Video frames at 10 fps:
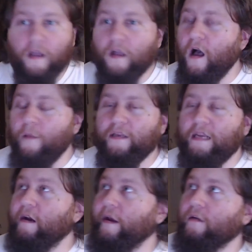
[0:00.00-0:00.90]

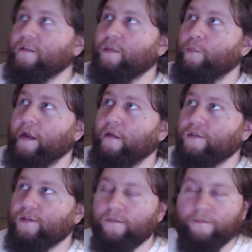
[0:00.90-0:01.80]
commentary on someone else